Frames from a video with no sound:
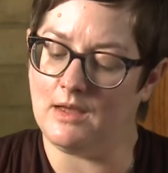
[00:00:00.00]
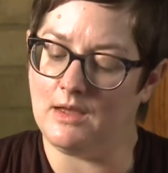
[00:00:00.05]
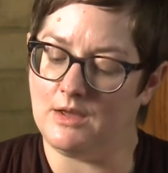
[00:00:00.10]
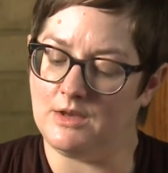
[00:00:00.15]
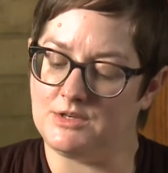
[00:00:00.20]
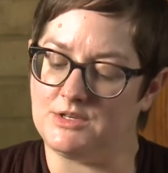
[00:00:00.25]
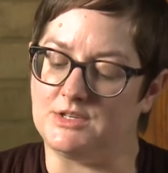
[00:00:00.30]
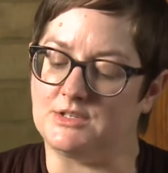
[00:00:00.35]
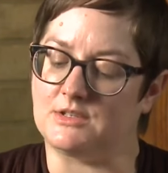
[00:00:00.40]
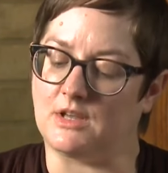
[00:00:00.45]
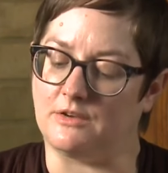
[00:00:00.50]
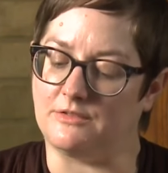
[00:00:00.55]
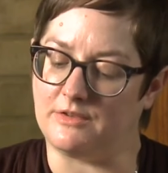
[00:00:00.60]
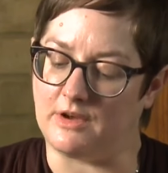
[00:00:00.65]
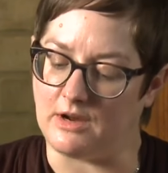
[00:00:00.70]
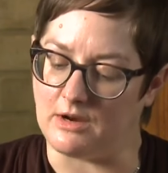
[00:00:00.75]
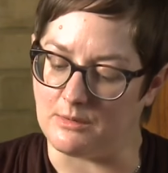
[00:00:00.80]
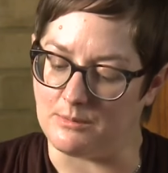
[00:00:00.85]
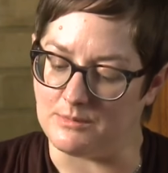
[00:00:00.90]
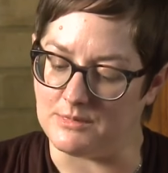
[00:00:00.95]
she self
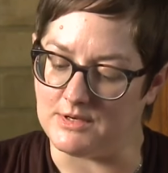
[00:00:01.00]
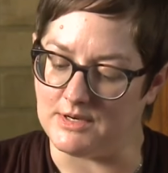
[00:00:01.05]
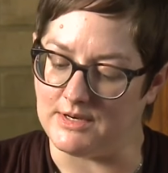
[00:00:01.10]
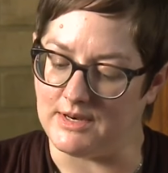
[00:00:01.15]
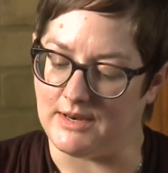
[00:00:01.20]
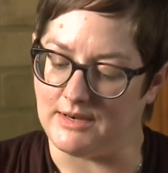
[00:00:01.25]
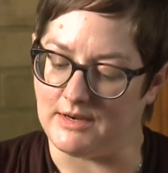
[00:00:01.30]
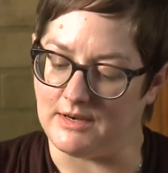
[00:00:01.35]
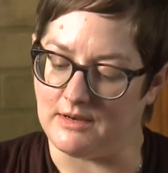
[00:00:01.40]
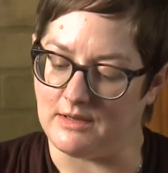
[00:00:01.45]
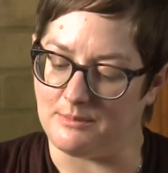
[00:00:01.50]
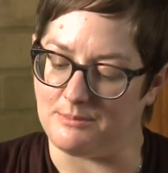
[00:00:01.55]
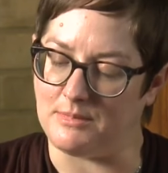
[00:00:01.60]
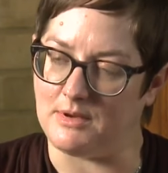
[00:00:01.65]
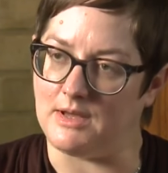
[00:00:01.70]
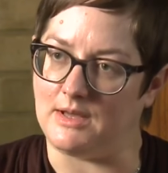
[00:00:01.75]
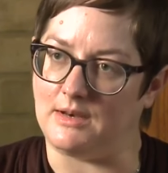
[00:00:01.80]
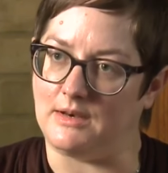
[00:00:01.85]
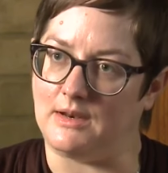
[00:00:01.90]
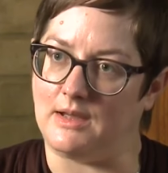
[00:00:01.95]
harmed and ended up
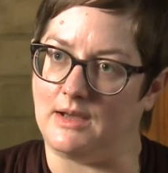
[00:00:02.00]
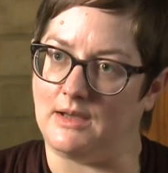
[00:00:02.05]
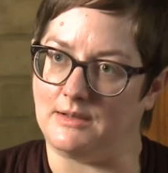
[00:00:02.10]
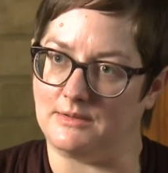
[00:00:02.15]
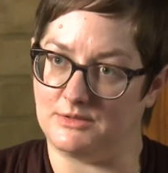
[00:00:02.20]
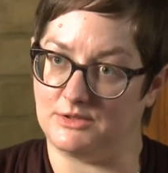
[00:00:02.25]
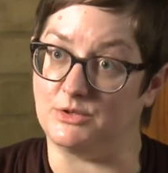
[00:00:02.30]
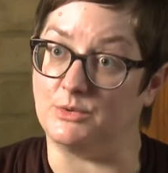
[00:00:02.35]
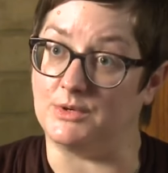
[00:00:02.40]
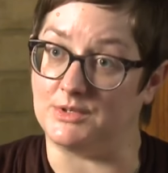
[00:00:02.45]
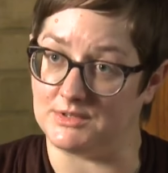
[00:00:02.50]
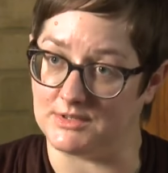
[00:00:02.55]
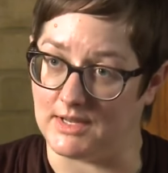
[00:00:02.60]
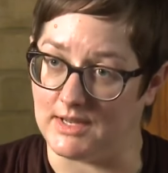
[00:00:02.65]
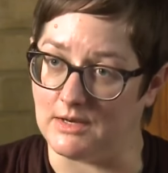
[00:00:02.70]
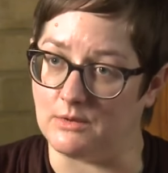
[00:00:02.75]
on uh, suicide